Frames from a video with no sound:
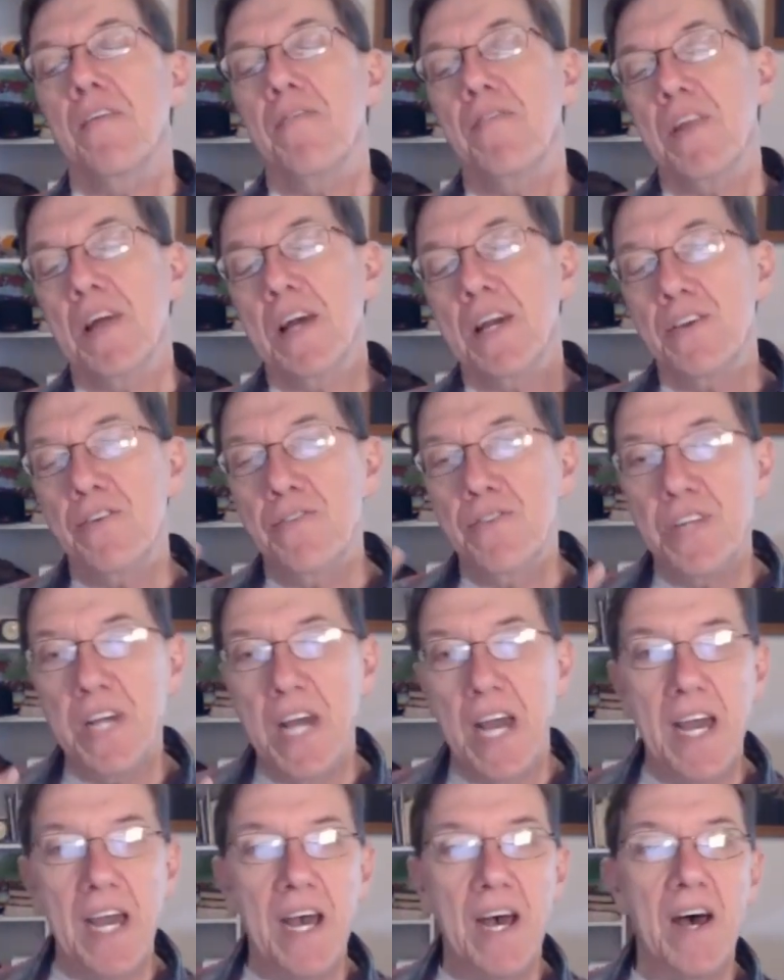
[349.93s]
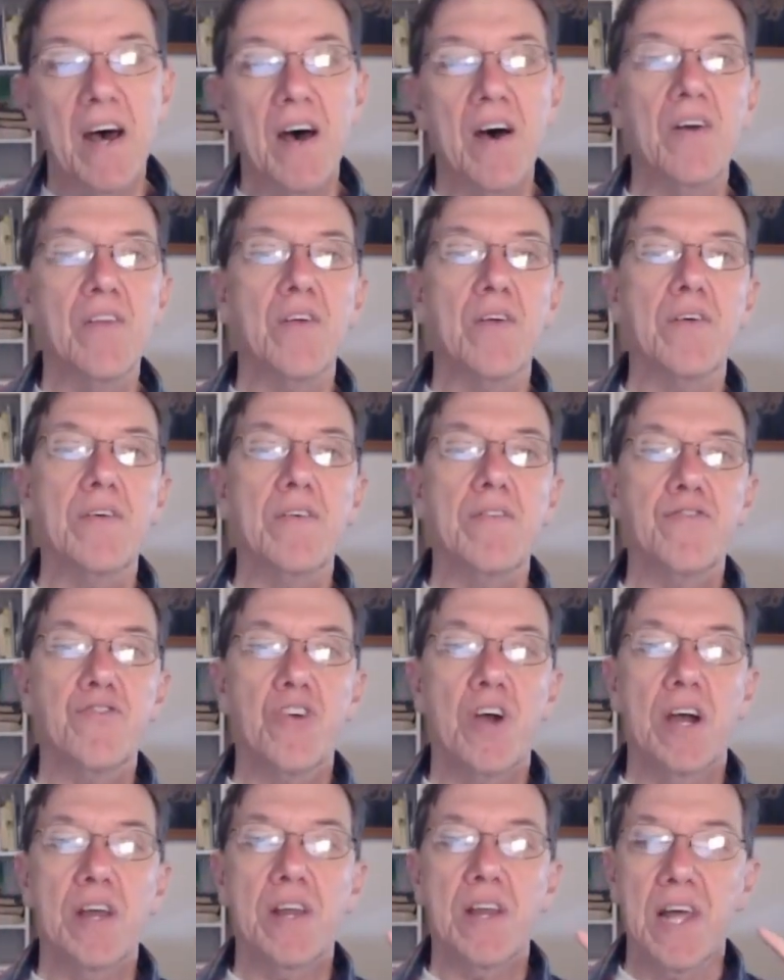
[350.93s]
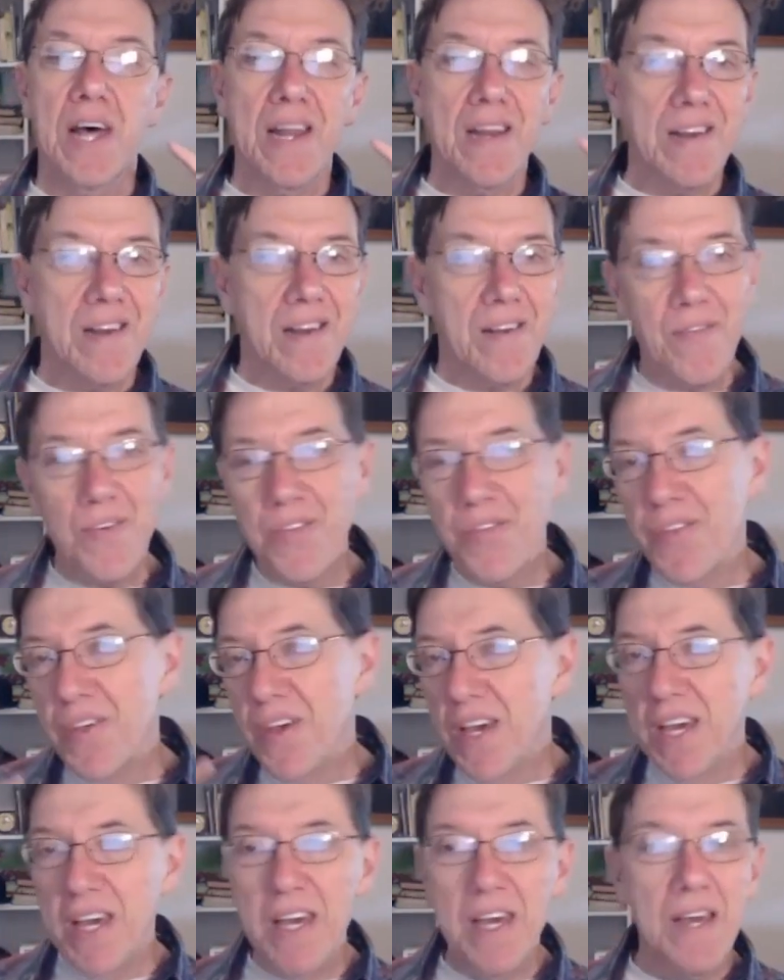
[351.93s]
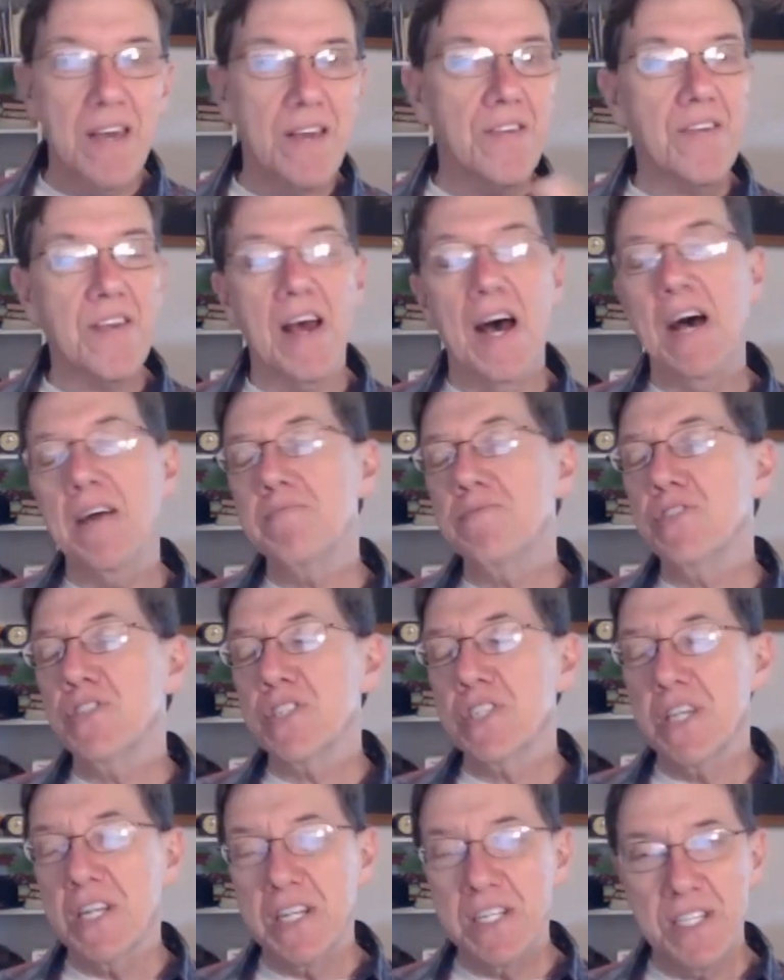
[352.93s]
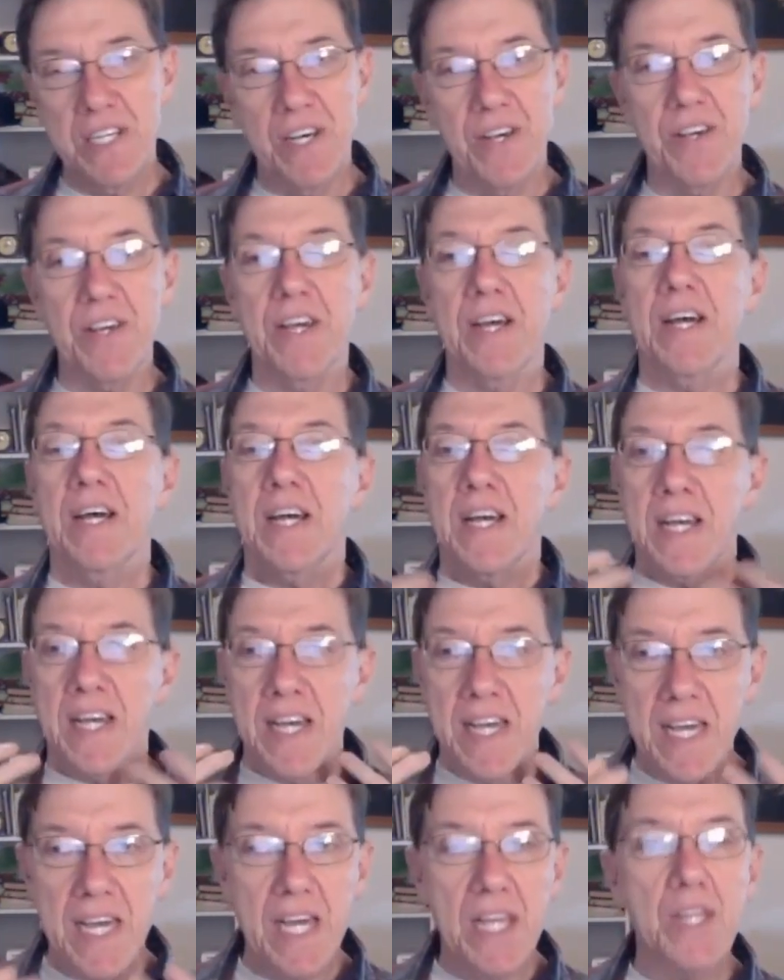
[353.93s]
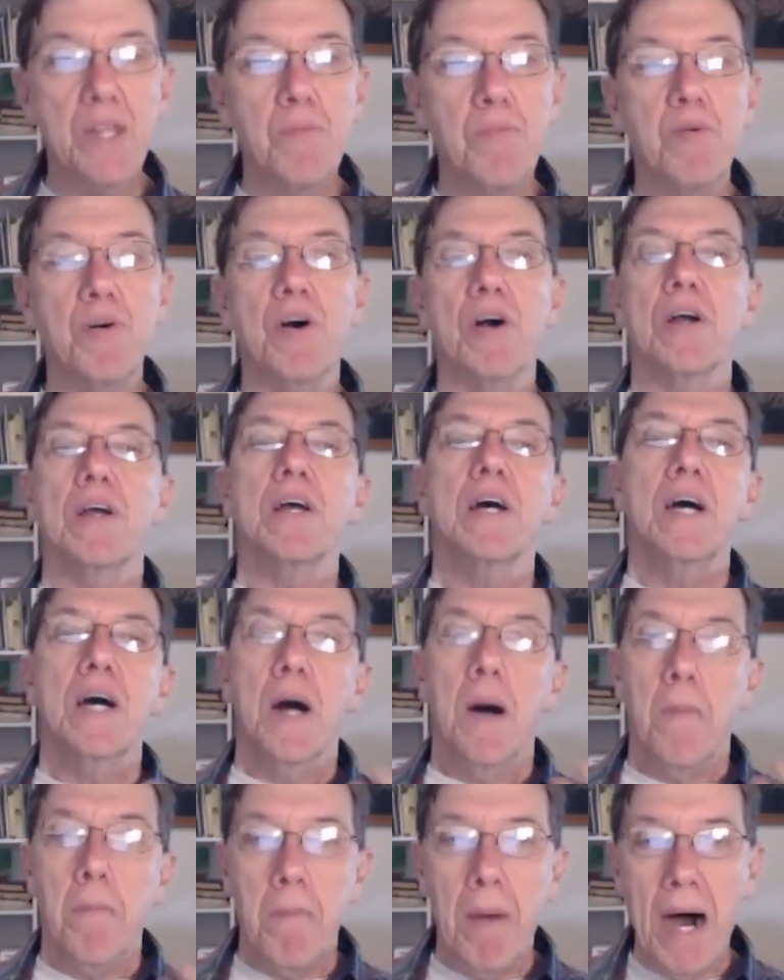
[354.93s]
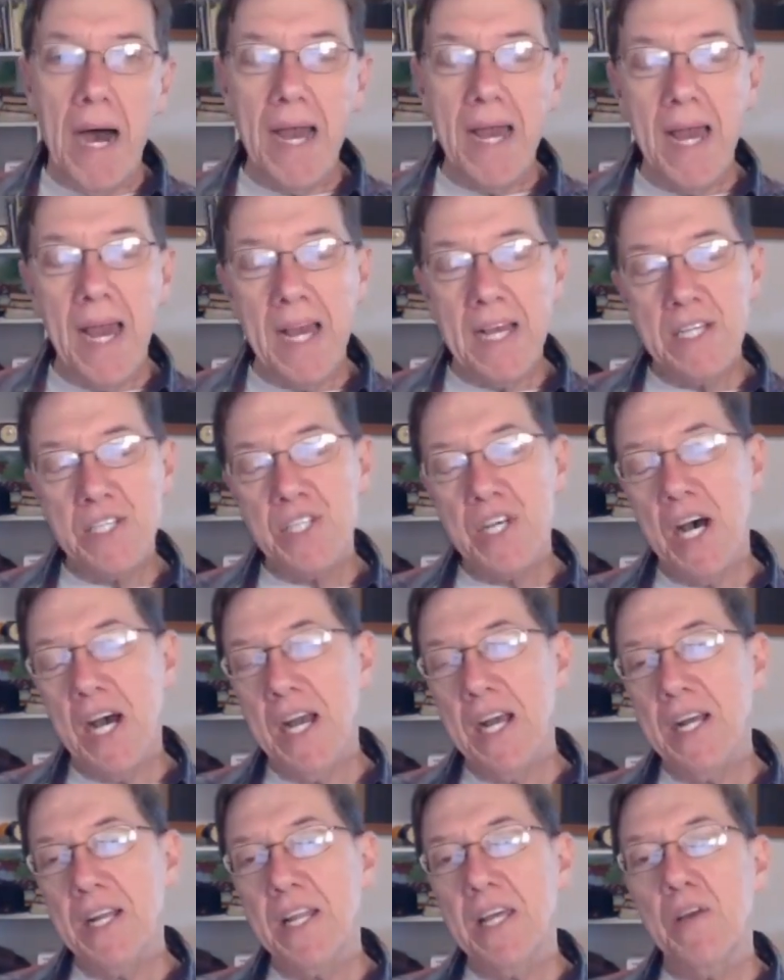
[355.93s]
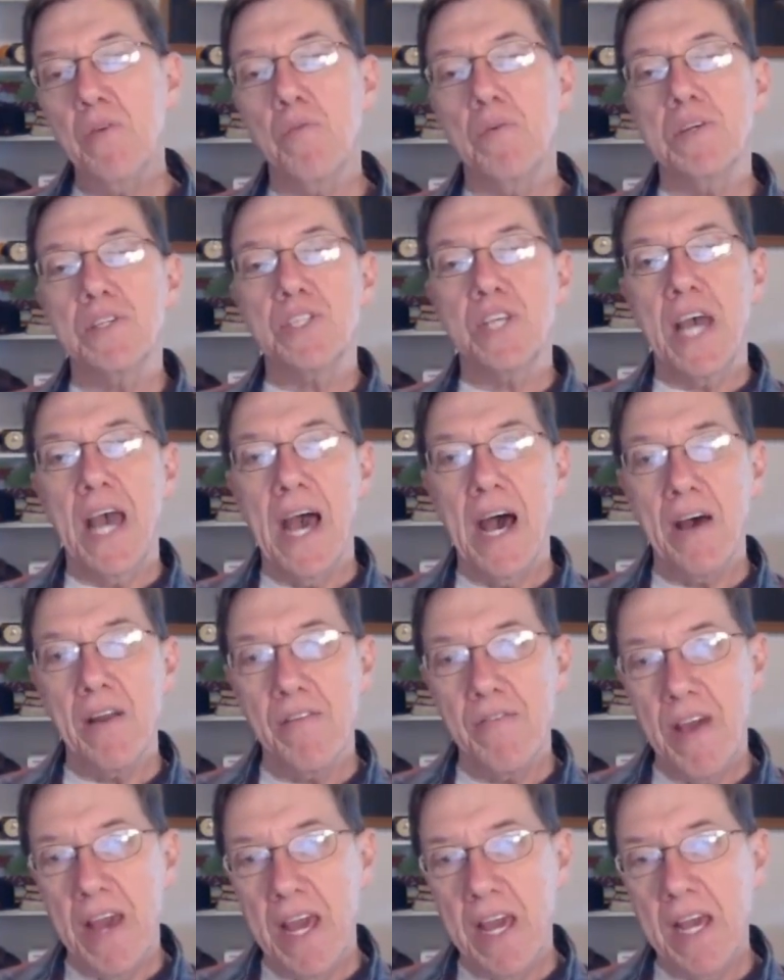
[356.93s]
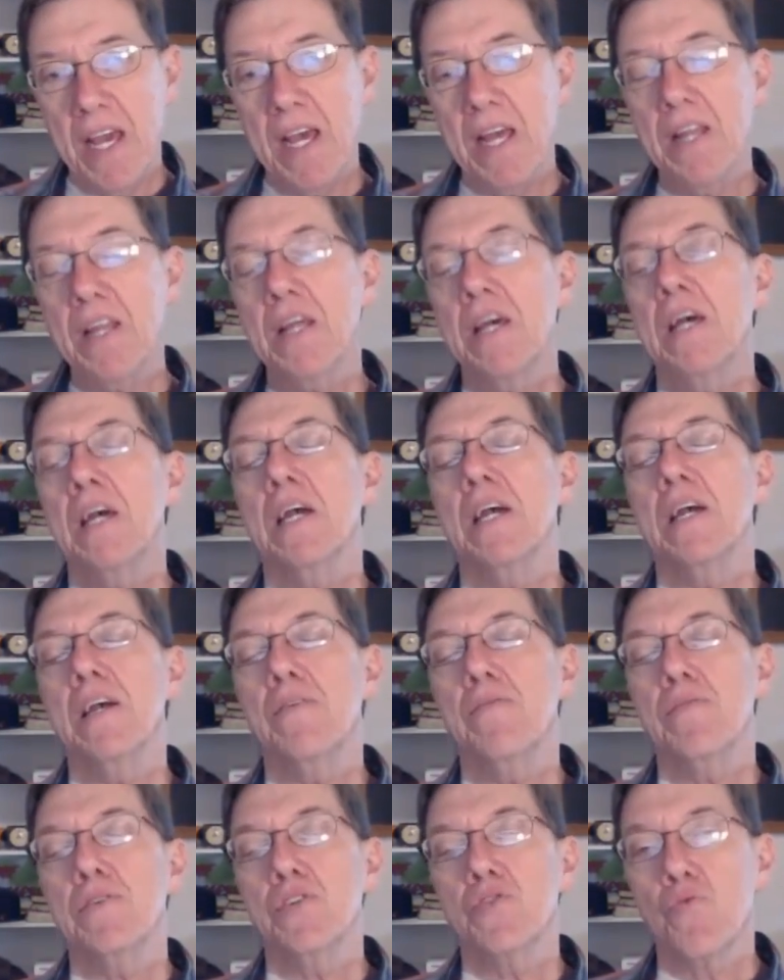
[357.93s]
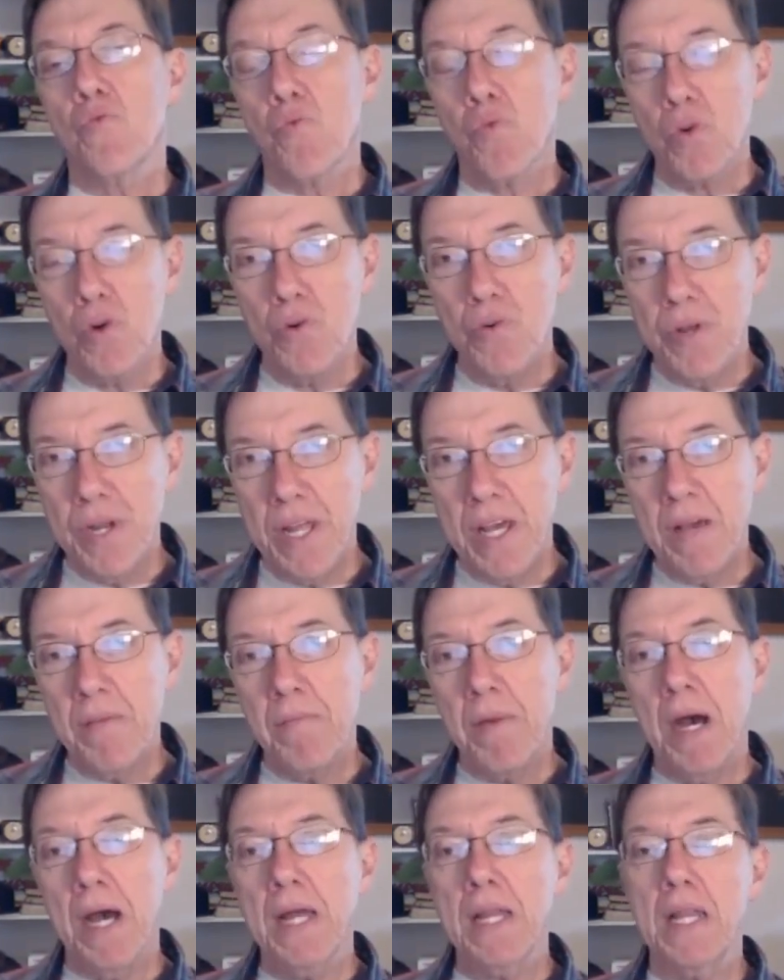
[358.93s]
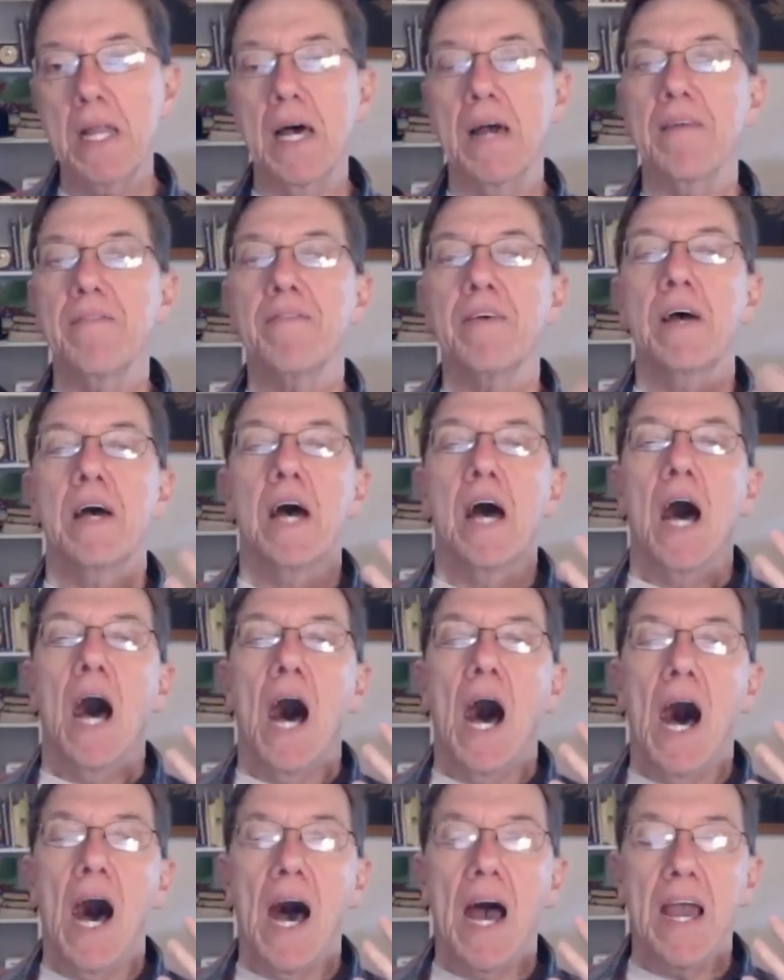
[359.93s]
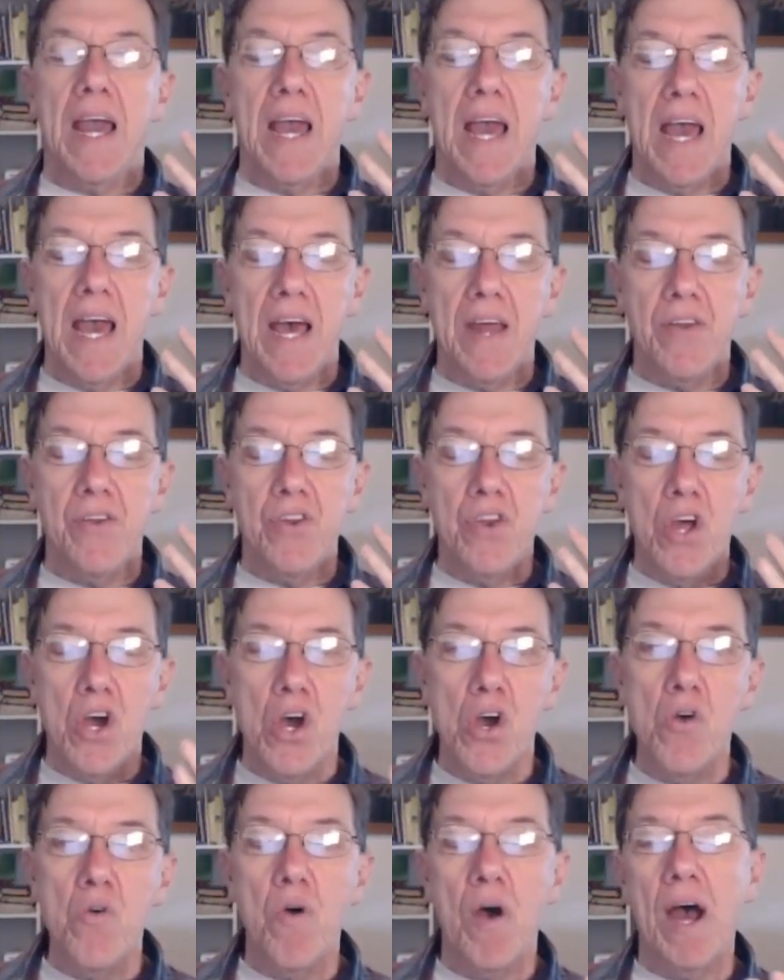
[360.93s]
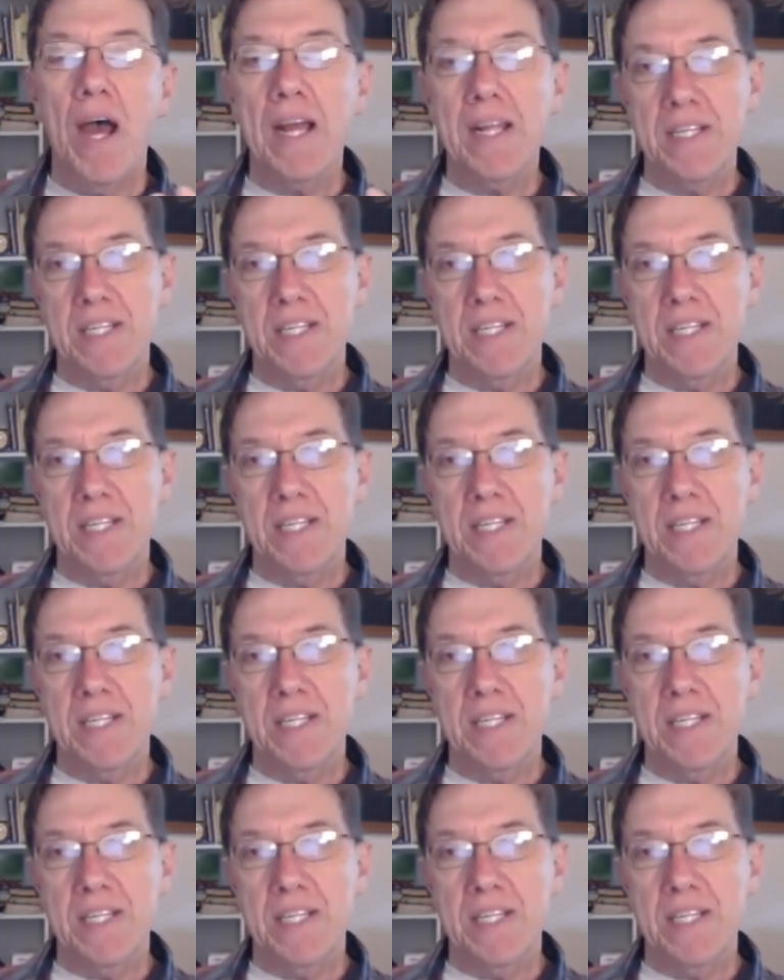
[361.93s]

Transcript: they've let you down, or you've tried a lot of different things, I'm just going to tell you, get the book. My anxiety was out of hand. It was ruining my life. I had no